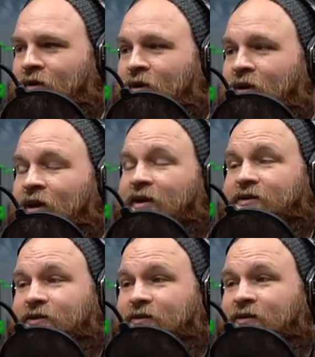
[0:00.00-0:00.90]

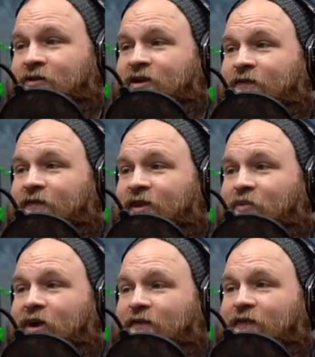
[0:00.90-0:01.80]
Yes, there's definitely a
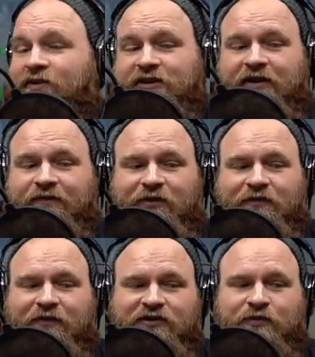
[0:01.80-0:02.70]
benefit to having the
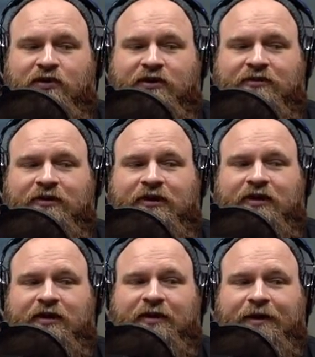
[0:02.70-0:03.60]
reverse Bowden.
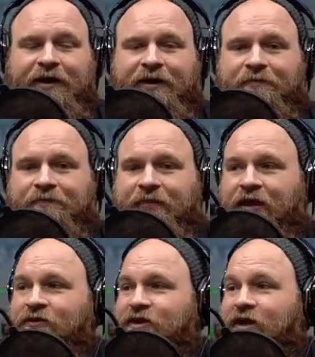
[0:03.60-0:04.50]
I
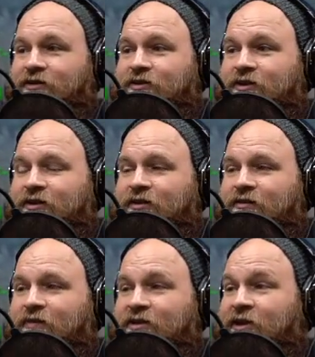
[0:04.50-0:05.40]
was actually,
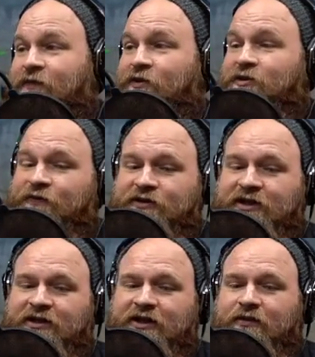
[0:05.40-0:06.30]
myself and Christopher
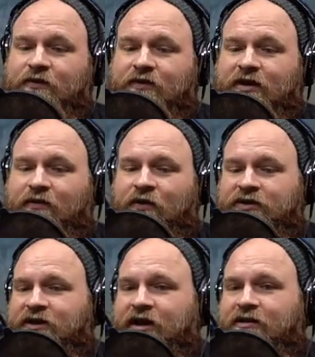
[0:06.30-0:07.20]
Tilley
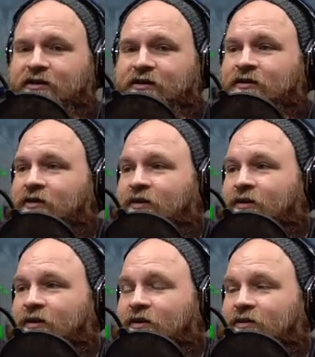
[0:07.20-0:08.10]
worked together
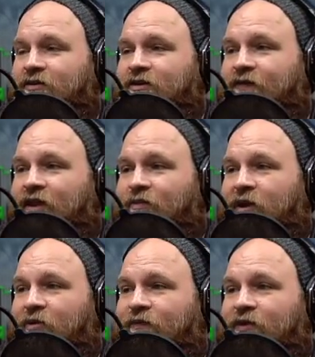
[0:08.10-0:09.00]
to develop
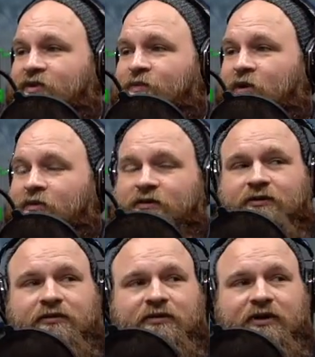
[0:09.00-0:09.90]
a reverse
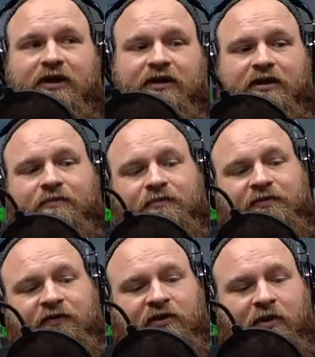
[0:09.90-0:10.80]
Bowden
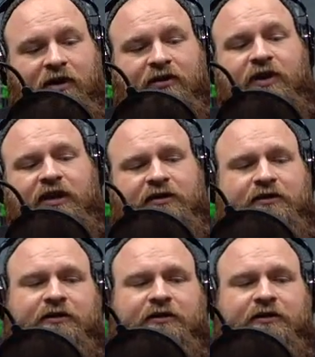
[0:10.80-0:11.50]
for the Mark III.